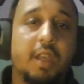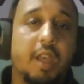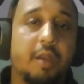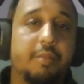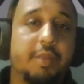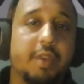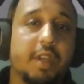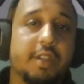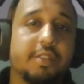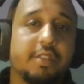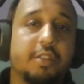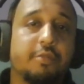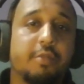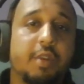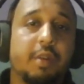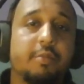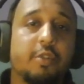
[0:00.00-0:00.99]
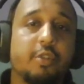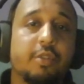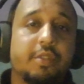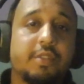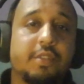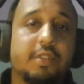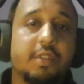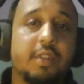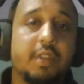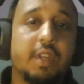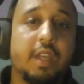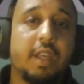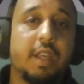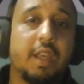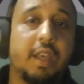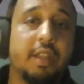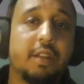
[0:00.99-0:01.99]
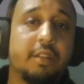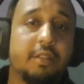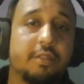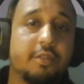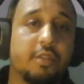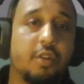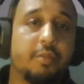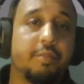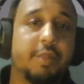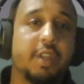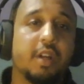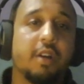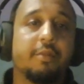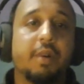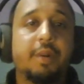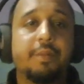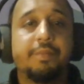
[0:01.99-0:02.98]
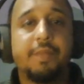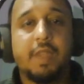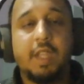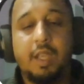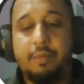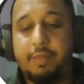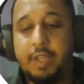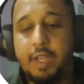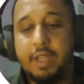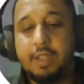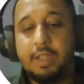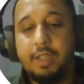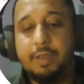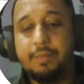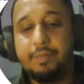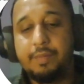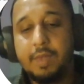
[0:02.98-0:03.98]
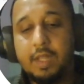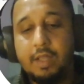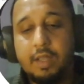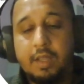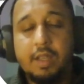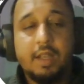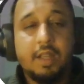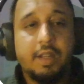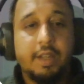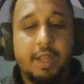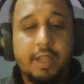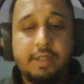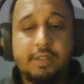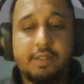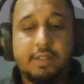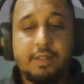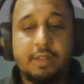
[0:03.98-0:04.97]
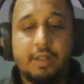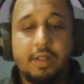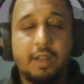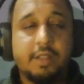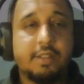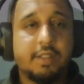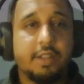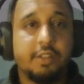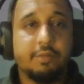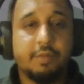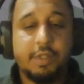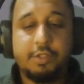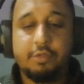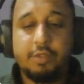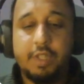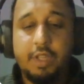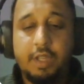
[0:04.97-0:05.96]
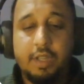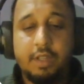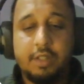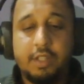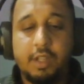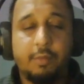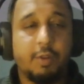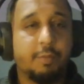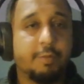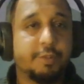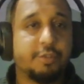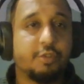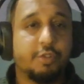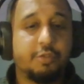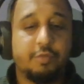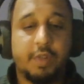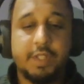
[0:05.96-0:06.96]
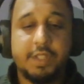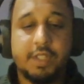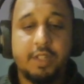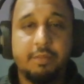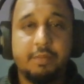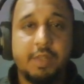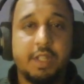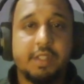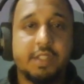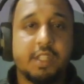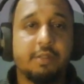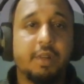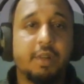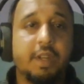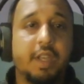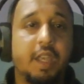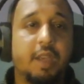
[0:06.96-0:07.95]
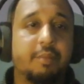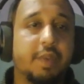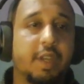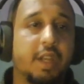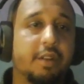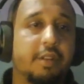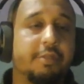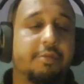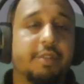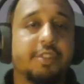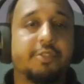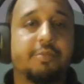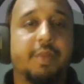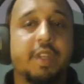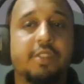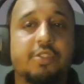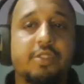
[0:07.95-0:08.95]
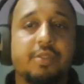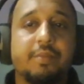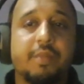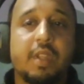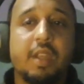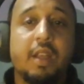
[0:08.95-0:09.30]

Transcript: APIs and webhooks, and copy our API key. Next, let's head over to the developers.onehub, that is our API reference page.